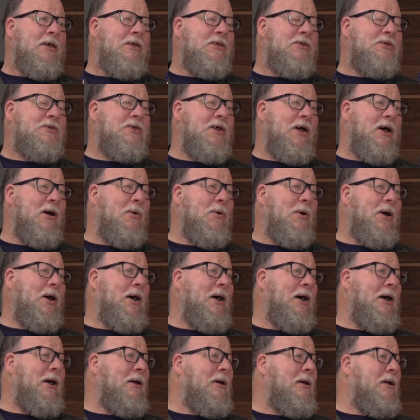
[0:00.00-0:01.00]

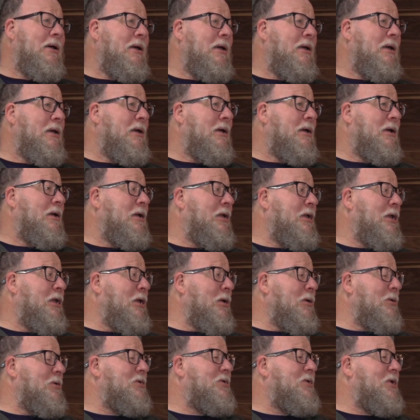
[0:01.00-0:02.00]
So
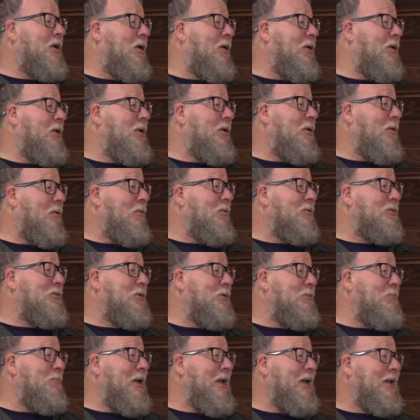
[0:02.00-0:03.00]
you started
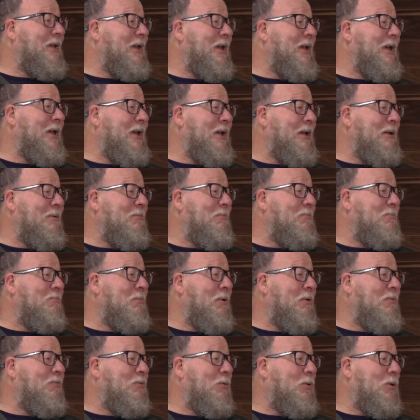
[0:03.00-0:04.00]
holster making
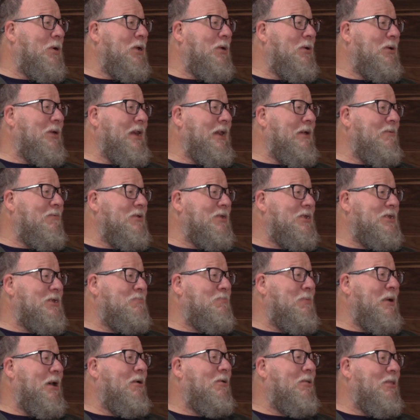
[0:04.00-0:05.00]
before you could even
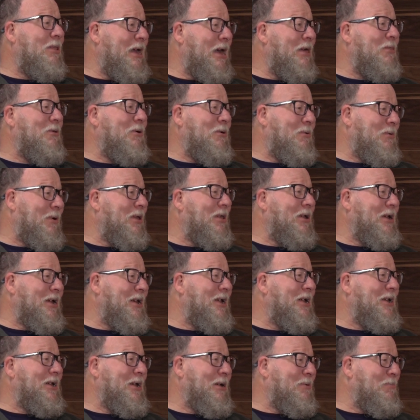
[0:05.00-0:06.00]
spell leather, really,
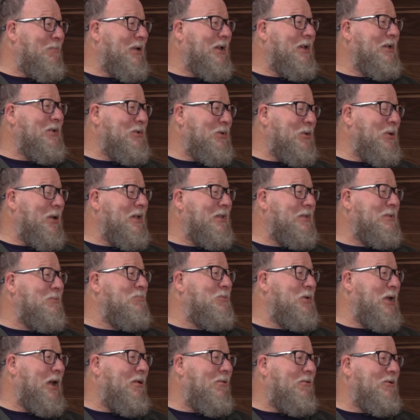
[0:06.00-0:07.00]
didn't you? Because you had
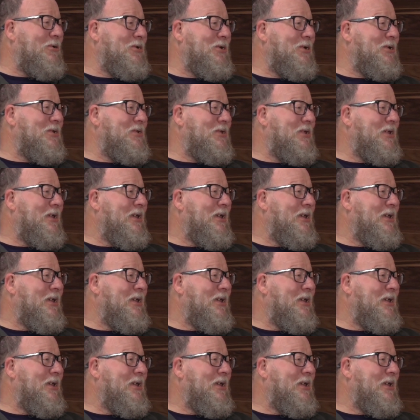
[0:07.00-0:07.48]
some challenges.